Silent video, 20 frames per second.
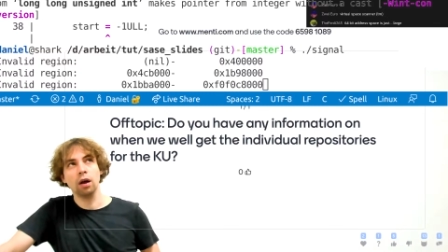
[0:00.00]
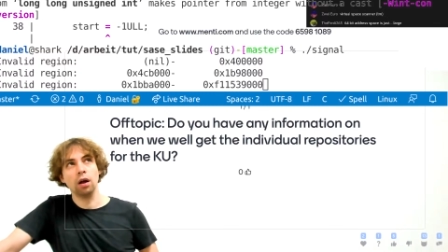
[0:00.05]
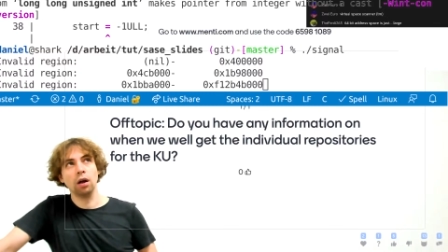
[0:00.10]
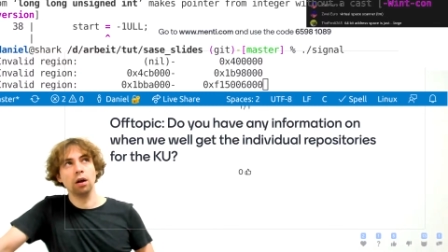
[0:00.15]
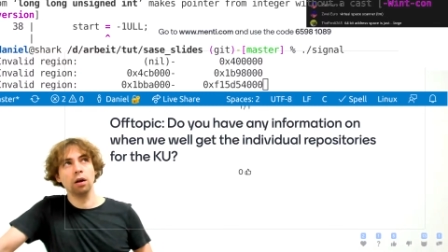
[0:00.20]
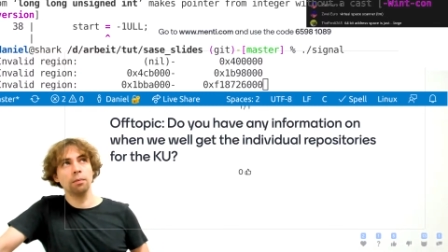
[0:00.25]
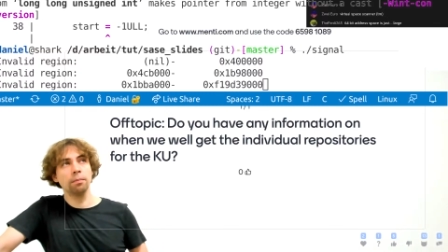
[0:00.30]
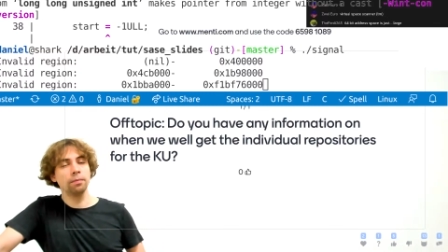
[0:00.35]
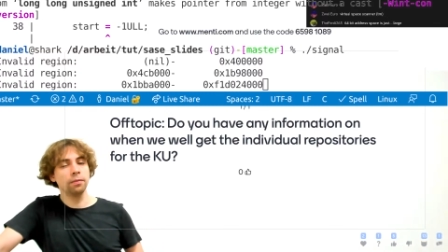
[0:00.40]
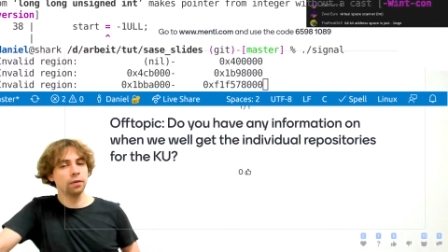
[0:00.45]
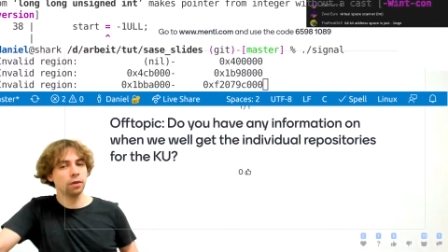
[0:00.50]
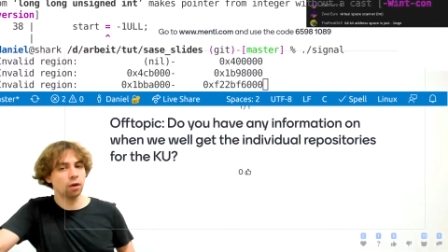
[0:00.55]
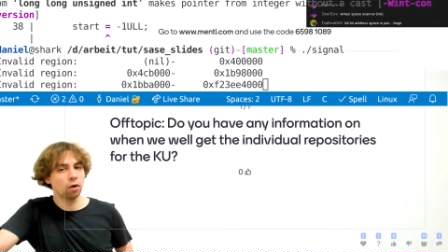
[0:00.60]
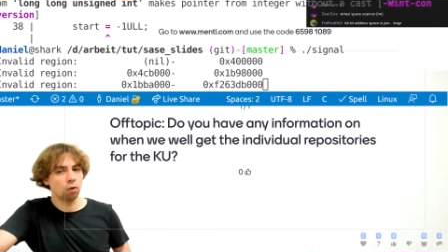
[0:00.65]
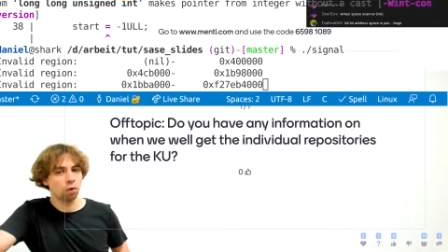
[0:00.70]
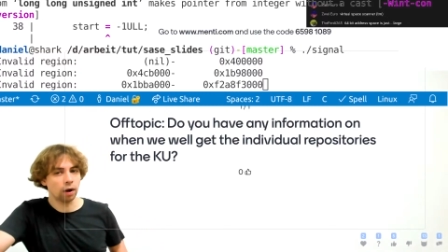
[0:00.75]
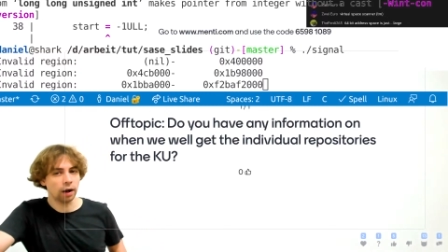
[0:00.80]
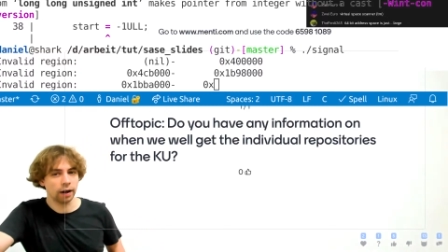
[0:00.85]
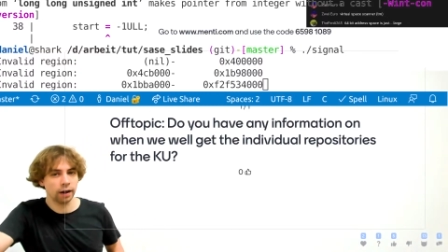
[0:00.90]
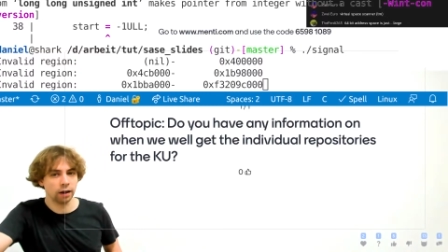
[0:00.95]

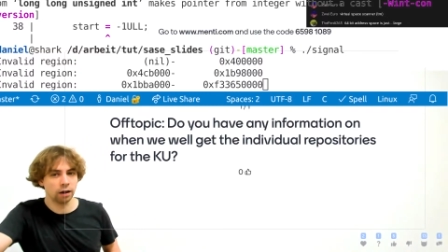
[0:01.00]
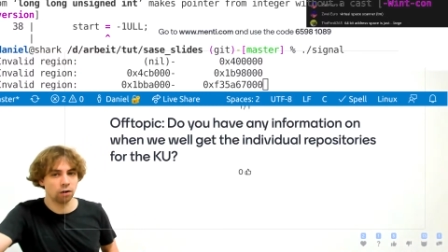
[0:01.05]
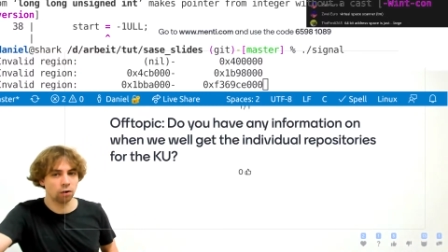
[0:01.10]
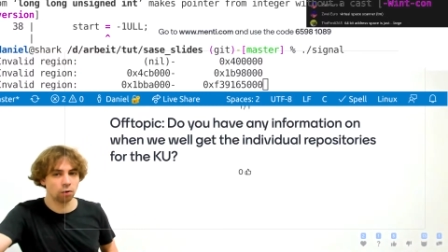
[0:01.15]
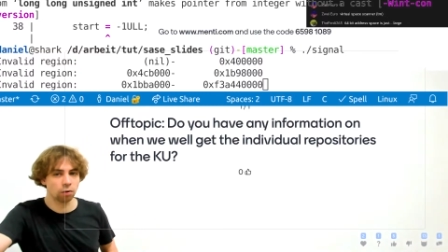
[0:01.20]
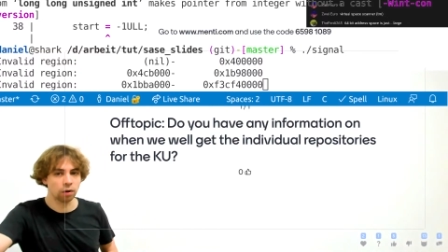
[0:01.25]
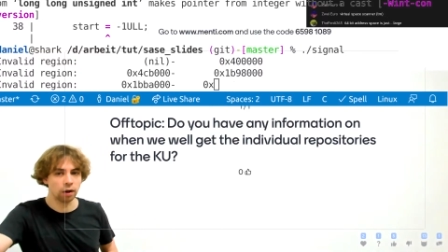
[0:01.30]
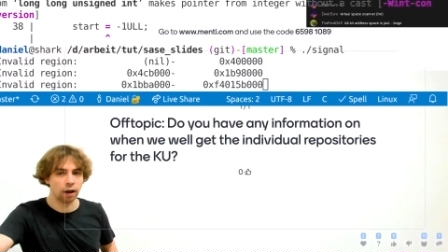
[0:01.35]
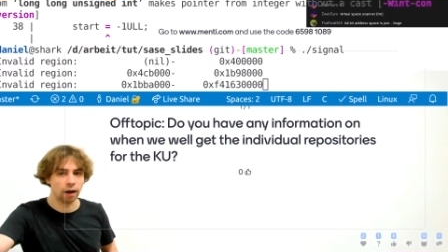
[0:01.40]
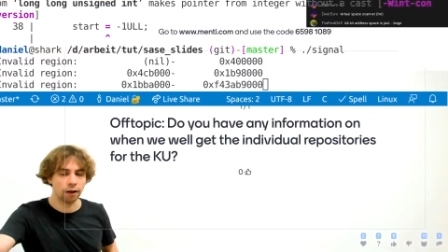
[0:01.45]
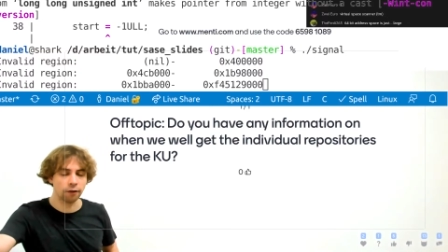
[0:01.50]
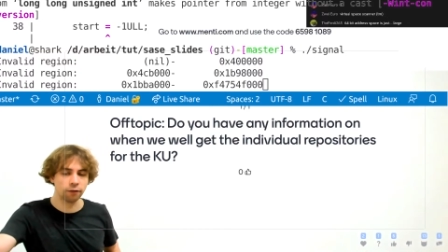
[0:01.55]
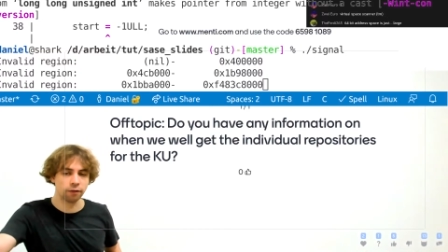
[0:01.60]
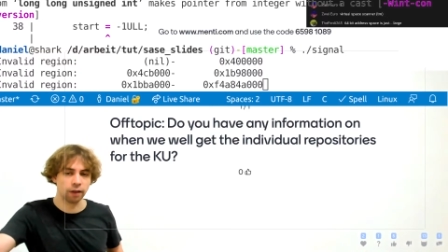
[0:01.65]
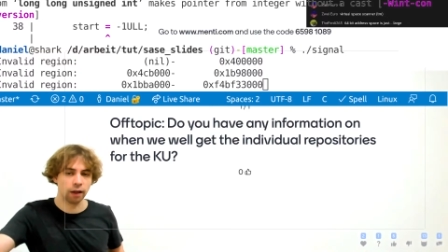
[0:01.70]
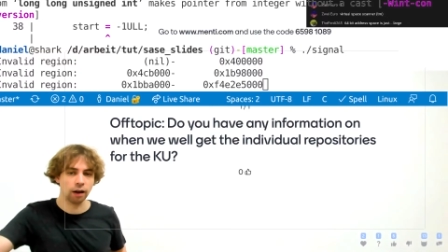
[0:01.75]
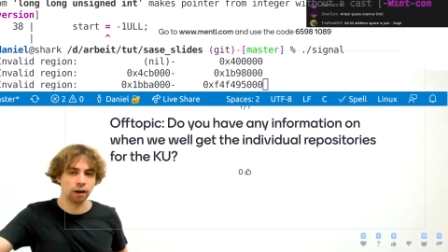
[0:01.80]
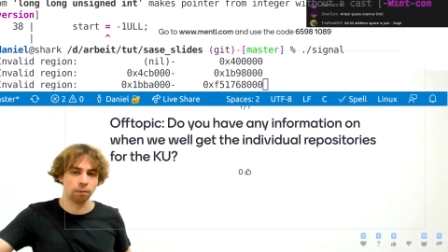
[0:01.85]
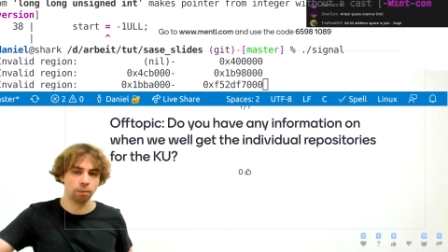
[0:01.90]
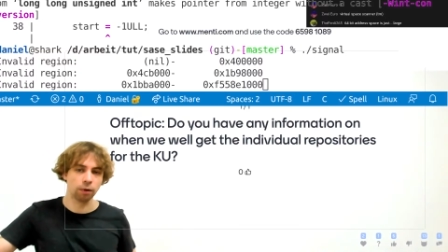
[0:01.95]
No, I don't have
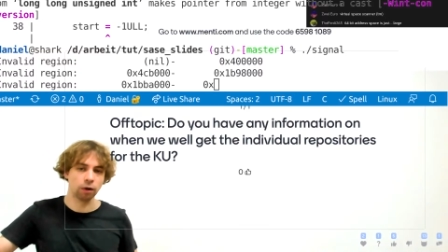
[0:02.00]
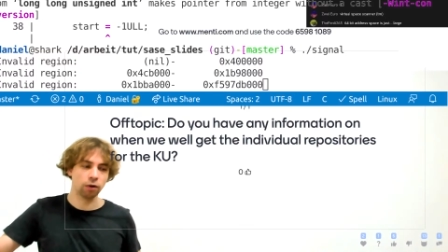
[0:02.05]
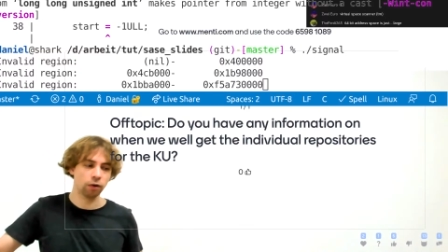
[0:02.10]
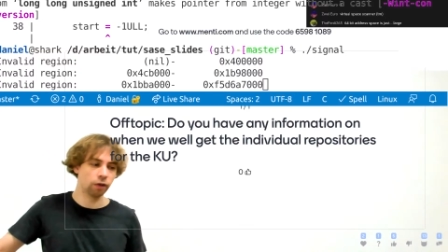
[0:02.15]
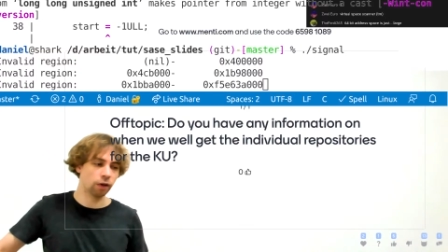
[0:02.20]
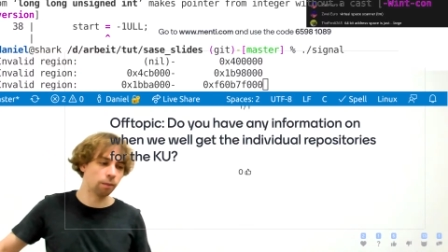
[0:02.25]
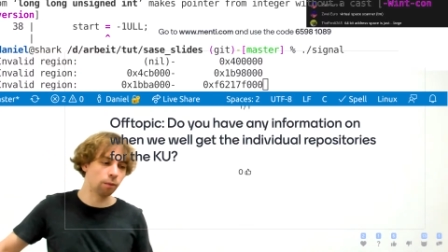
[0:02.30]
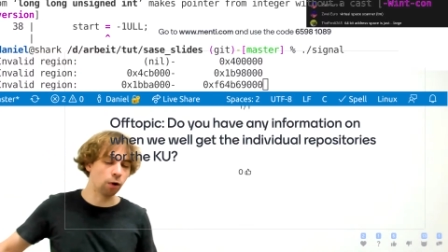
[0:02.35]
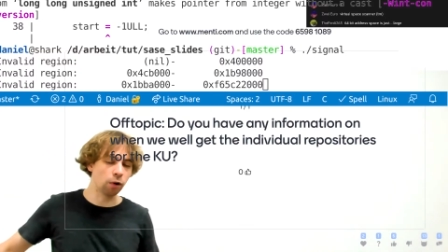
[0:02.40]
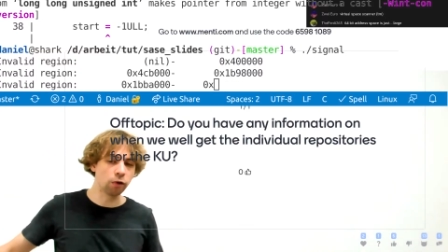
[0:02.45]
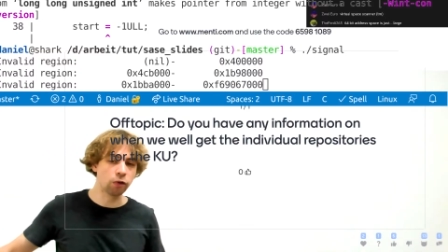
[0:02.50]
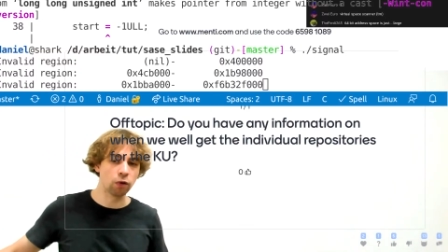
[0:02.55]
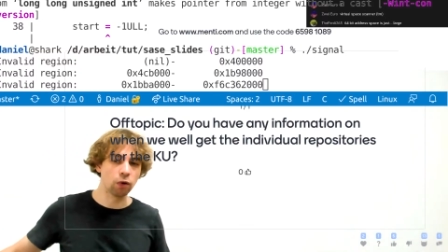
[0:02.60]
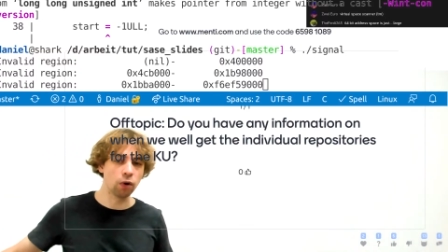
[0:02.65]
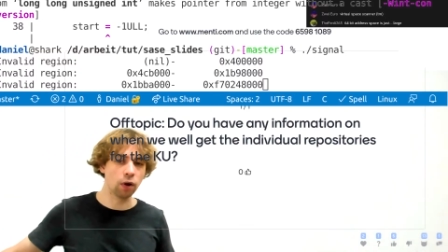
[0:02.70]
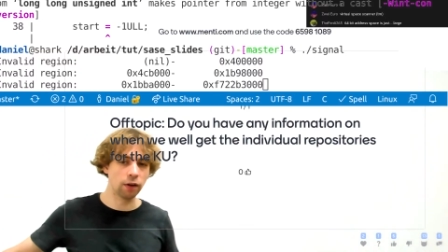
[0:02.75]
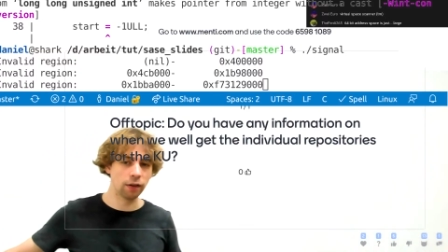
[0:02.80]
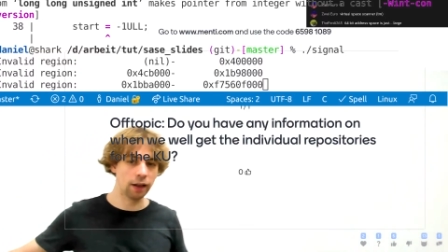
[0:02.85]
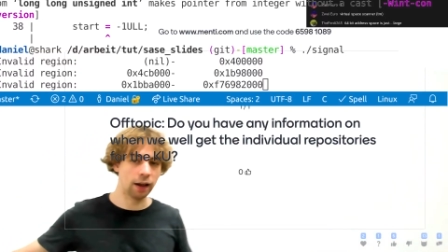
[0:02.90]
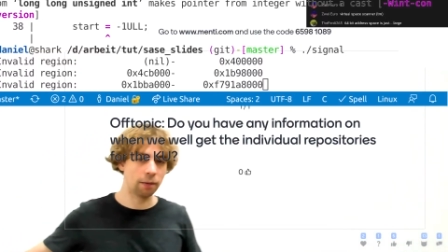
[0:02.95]
that because I'm also
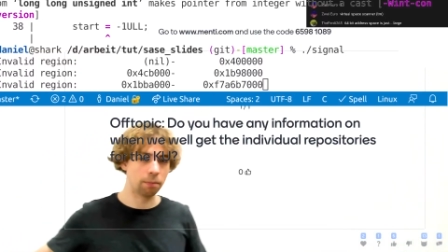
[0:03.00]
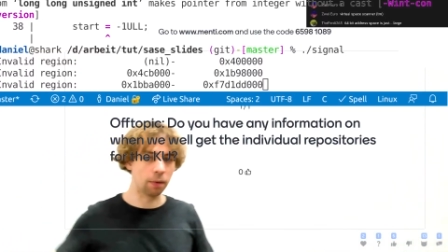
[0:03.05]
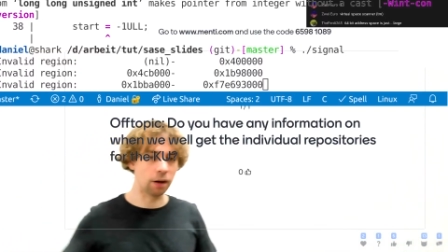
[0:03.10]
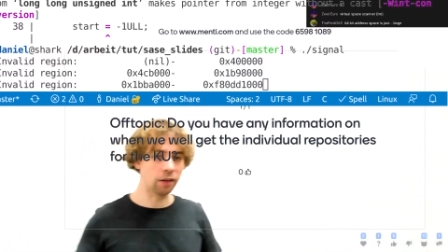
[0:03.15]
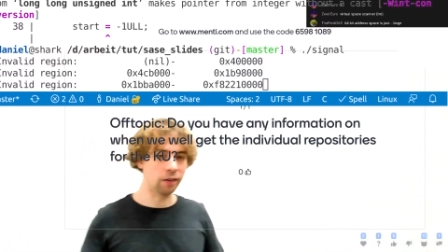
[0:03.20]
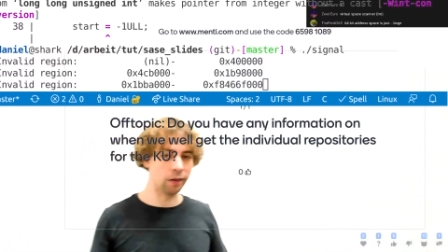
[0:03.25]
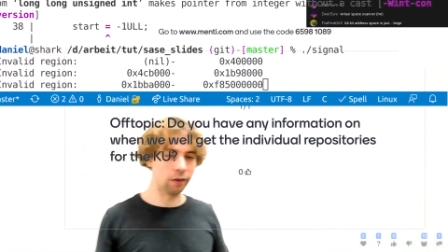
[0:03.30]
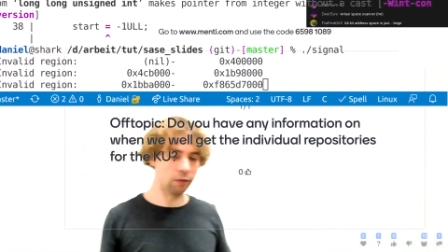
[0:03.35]
not that much